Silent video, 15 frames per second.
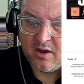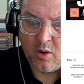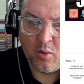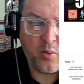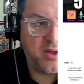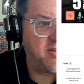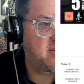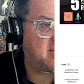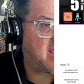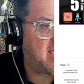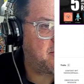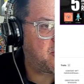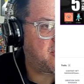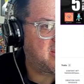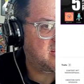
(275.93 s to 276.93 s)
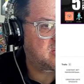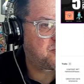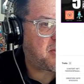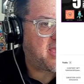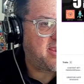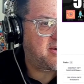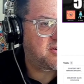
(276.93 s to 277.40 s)
When the timer
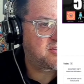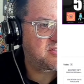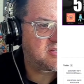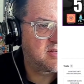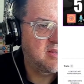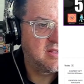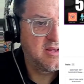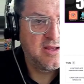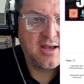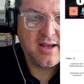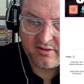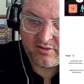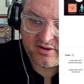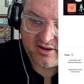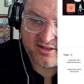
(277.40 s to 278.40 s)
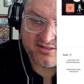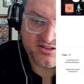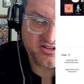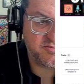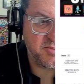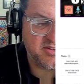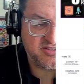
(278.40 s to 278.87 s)
expires, you get
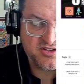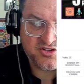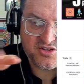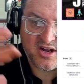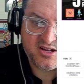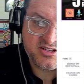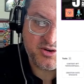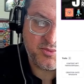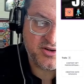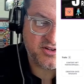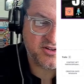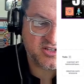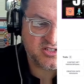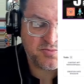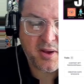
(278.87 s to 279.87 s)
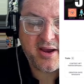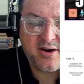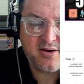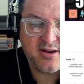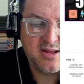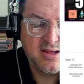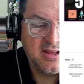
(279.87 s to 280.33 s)
this message, content rental
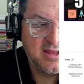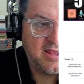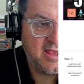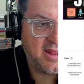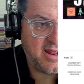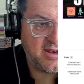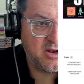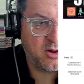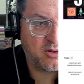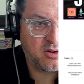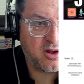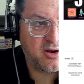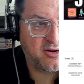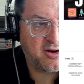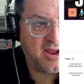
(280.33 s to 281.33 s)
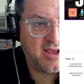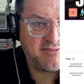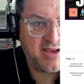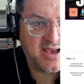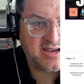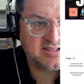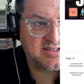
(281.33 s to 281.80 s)
expired, and I no longer have
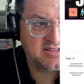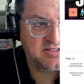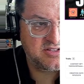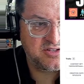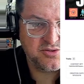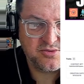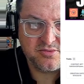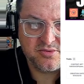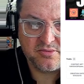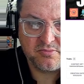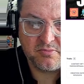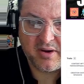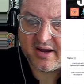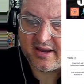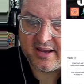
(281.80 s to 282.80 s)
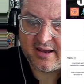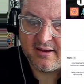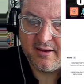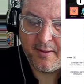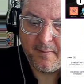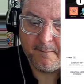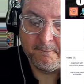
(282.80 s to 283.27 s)
access to my
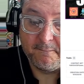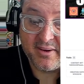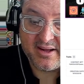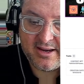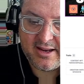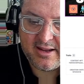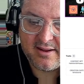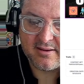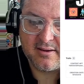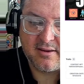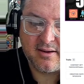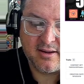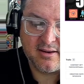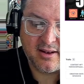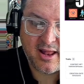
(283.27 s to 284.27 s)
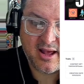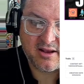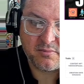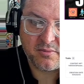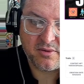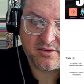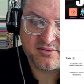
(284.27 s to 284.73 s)
Buddy
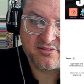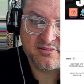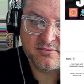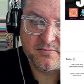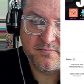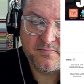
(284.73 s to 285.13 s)
unlockables.